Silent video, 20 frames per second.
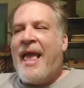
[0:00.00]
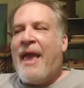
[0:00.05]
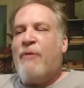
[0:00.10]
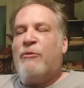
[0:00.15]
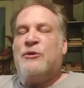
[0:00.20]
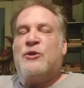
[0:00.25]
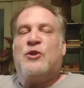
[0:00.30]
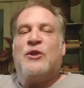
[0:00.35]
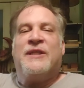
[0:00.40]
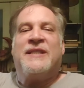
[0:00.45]
It
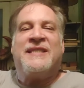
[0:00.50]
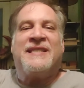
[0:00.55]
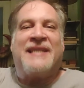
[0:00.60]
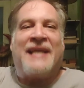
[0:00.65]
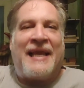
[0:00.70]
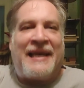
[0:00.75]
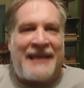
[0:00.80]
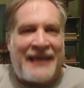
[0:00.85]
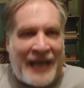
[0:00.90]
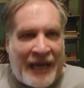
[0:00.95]
was just
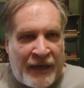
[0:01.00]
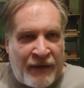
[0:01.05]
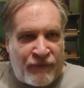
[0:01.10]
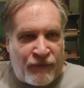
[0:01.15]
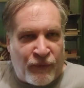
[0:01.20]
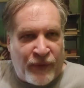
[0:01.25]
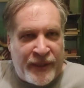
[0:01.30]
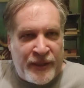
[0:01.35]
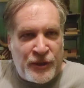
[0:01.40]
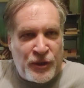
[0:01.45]
slightly out
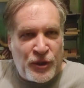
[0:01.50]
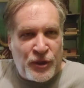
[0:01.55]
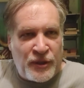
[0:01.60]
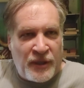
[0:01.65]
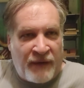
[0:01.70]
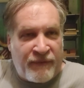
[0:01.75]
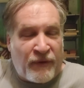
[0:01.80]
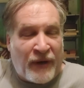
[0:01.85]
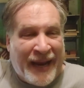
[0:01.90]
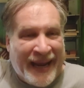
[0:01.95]
of reach
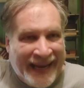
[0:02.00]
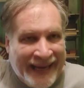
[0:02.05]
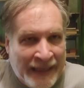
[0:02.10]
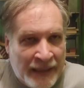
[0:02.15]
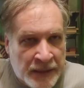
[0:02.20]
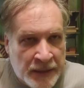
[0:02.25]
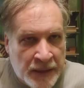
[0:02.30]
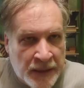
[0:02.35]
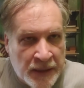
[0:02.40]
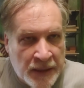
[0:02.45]
of her
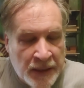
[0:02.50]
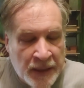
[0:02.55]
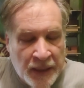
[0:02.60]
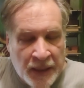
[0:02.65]
hand.